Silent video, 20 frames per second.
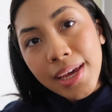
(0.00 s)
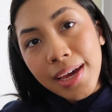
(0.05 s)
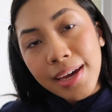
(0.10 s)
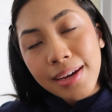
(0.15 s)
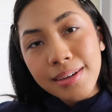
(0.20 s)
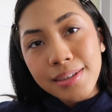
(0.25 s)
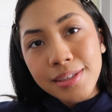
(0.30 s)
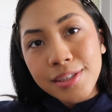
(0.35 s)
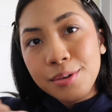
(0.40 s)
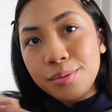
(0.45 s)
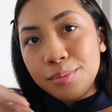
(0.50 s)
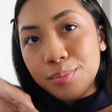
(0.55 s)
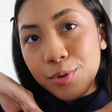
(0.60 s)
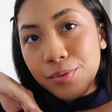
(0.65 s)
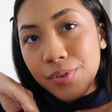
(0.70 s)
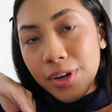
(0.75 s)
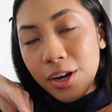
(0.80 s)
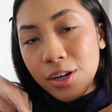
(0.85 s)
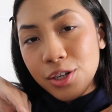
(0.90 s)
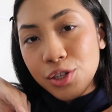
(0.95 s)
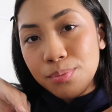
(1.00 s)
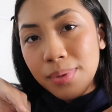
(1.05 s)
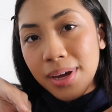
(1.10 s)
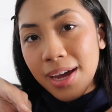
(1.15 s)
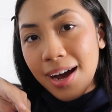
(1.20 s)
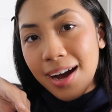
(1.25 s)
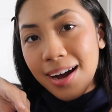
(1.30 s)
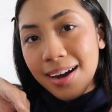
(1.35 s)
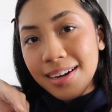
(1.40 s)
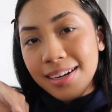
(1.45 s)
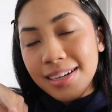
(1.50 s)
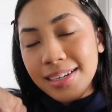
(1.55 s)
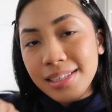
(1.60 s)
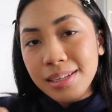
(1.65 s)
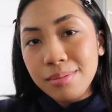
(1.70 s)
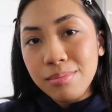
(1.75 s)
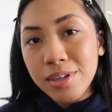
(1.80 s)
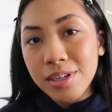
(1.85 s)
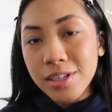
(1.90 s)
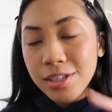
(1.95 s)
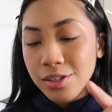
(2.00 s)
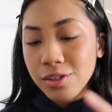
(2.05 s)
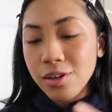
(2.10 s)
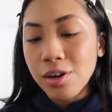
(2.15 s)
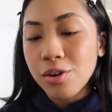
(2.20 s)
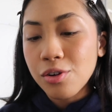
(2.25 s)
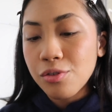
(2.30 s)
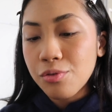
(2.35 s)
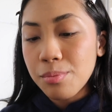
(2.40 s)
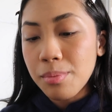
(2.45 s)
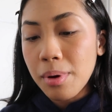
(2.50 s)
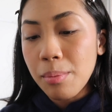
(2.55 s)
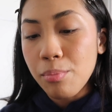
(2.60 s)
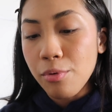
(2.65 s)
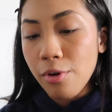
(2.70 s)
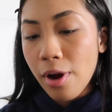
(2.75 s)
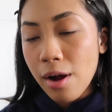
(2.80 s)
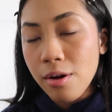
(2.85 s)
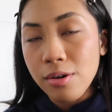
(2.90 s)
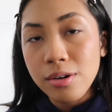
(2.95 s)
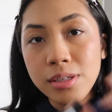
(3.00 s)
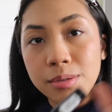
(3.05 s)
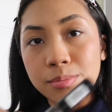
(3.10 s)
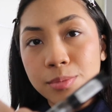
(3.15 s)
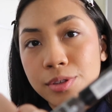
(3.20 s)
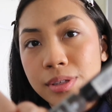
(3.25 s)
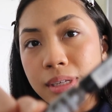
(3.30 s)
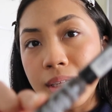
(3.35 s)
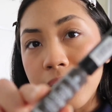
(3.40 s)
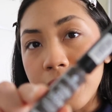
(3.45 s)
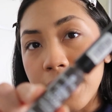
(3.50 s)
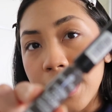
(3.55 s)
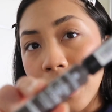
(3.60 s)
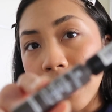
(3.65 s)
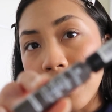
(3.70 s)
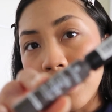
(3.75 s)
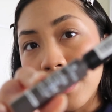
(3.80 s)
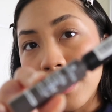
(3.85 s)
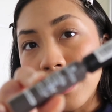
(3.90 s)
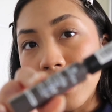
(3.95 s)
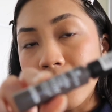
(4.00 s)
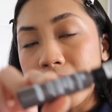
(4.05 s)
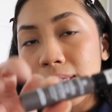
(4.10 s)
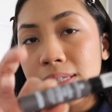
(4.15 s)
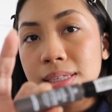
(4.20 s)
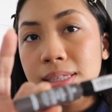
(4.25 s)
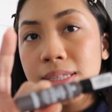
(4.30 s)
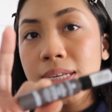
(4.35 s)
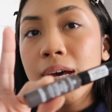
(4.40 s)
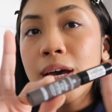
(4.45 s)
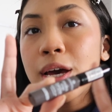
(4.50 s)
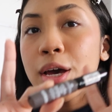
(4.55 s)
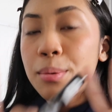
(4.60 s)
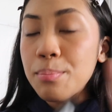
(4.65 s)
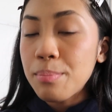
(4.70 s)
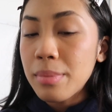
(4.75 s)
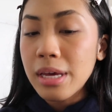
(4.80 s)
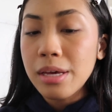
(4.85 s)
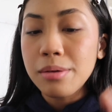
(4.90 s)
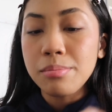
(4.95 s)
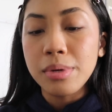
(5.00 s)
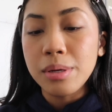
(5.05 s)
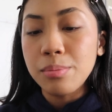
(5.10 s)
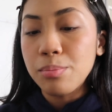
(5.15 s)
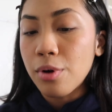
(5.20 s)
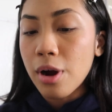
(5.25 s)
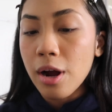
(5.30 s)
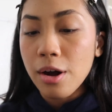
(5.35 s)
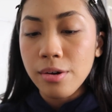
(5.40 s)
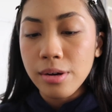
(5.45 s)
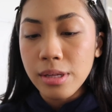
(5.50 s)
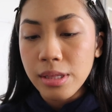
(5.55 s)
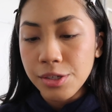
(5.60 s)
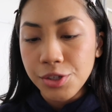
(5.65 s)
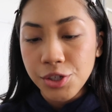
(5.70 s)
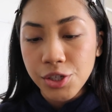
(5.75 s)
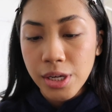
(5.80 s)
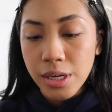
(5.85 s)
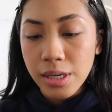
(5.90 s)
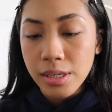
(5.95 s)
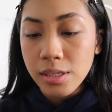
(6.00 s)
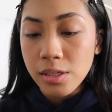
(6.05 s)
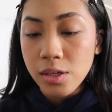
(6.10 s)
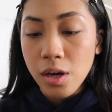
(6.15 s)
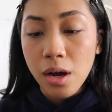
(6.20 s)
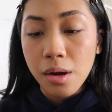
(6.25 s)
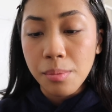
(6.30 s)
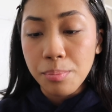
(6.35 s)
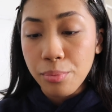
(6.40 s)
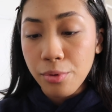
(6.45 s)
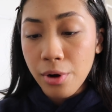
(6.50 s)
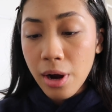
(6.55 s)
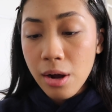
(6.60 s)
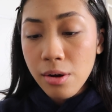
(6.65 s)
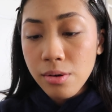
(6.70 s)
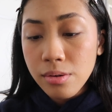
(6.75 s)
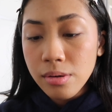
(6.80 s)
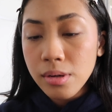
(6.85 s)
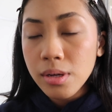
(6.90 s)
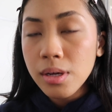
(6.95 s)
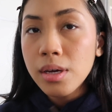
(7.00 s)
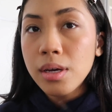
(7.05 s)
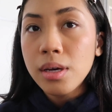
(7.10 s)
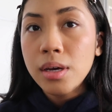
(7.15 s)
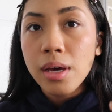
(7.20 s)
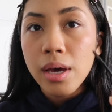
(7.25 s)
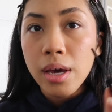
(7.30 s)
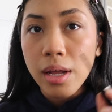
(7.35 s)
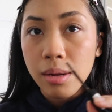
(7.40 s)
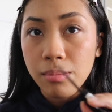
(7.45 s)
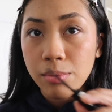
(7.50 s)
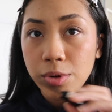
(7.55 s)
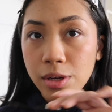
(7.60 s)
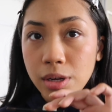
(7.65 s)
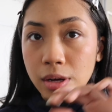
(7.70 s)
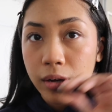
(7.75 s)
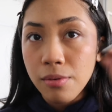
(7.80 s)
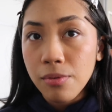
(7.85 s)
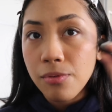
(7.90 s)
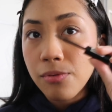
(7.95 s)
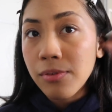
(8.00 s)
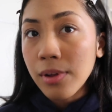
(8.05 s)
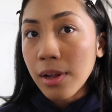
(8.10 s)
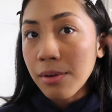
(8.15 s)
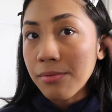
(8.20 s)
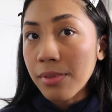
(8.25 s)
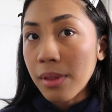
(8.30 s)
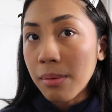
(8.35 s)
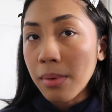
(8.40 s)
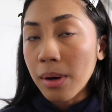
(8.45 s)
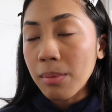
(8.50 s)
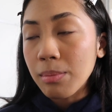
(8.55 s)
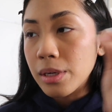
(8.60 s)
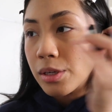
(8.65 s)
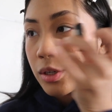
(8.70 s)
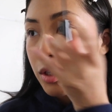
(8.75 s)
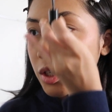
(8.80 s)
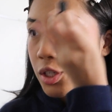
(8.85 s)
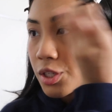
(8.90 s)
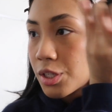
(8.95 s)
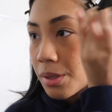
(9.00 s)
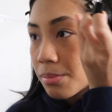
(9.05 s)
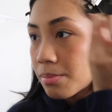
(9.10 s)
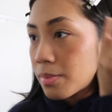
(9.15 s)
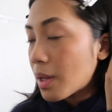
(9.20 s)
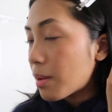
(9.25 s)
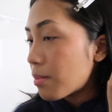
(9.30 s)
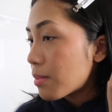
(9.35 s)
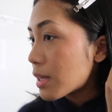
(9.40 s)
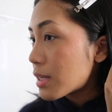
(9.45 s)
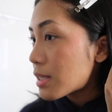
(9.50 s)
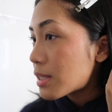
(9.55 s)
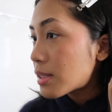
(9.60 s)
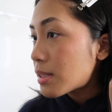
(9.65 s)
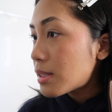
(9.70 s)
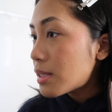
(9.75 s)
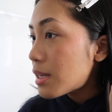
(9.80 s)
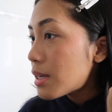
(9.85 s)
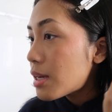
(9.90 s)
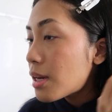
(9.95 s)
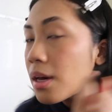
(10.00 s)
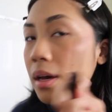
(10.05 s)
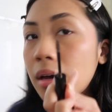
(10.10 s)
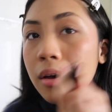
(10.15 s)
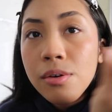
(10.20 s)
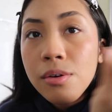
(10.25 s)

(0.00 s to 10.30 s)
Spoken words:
Okay, so moving on to my eyes, I'm gonna start off with my brows. I'm using the Essence Make Me Brow in the shade Dark Brown, and I'm gonna fluff them up and shape them nicely.